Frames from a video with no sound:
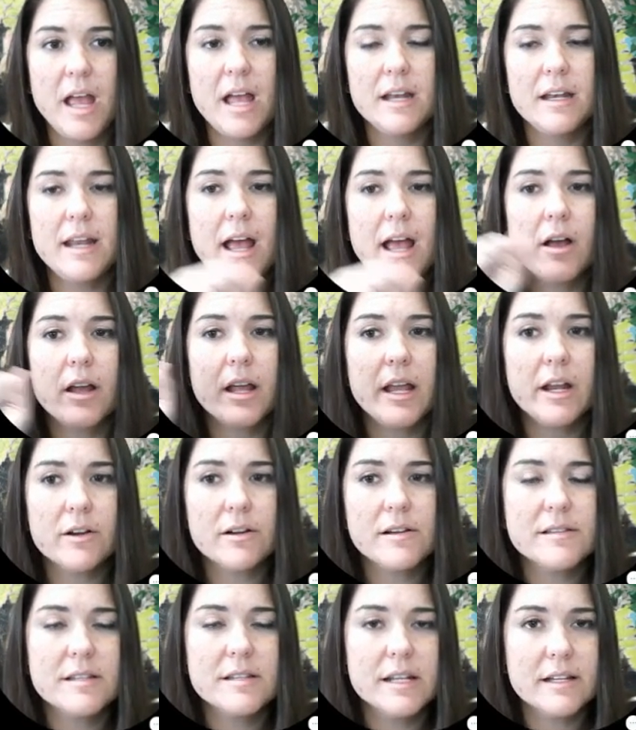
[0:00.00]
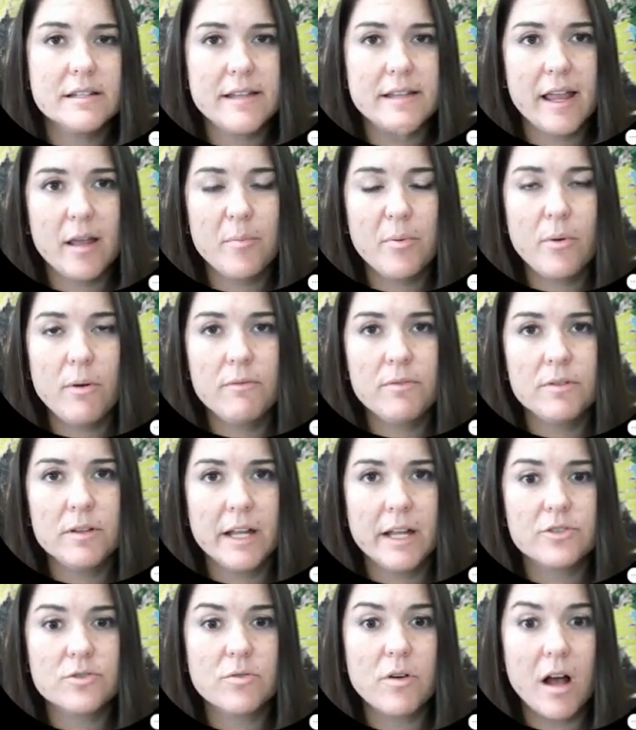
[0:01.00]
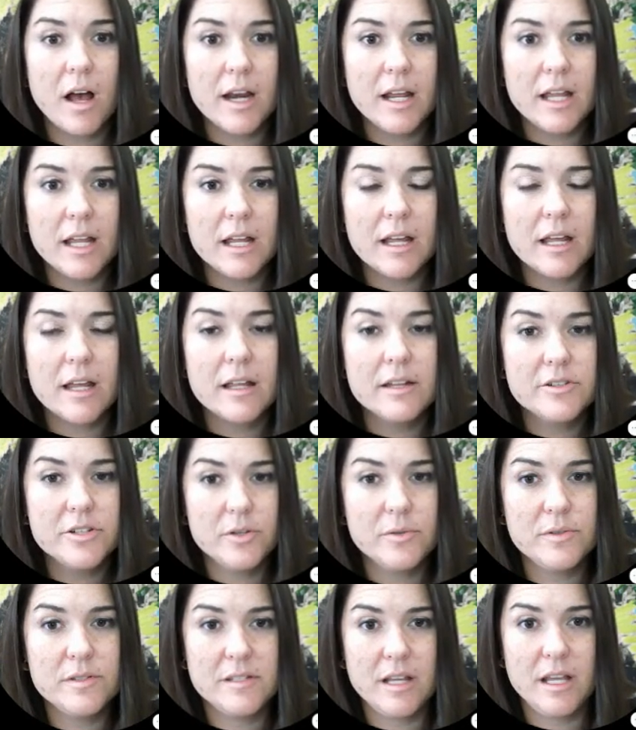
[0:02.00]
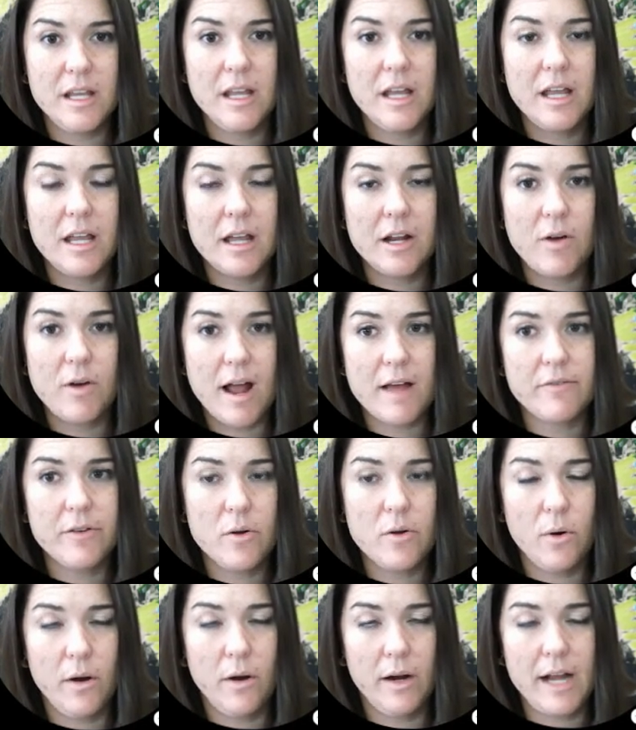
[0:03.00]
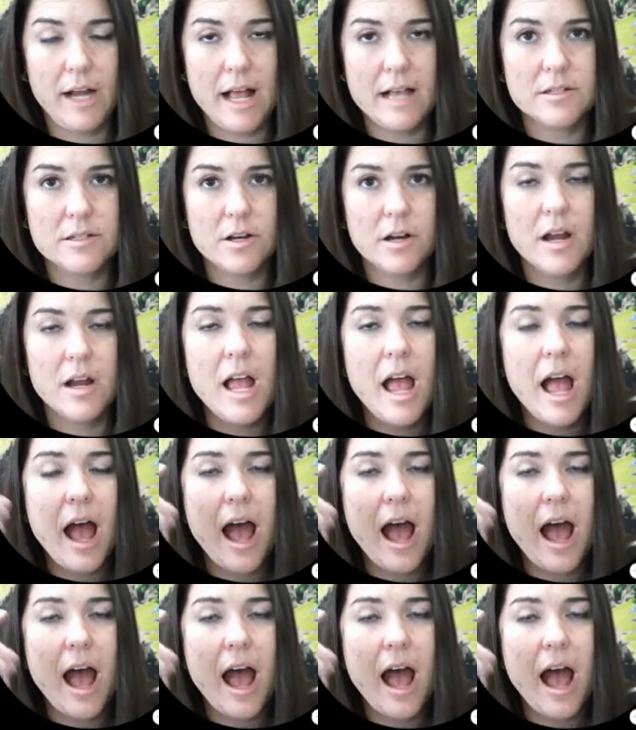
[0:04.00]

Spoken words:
Now, here is an example of electronic ToSEEC graphic organizer.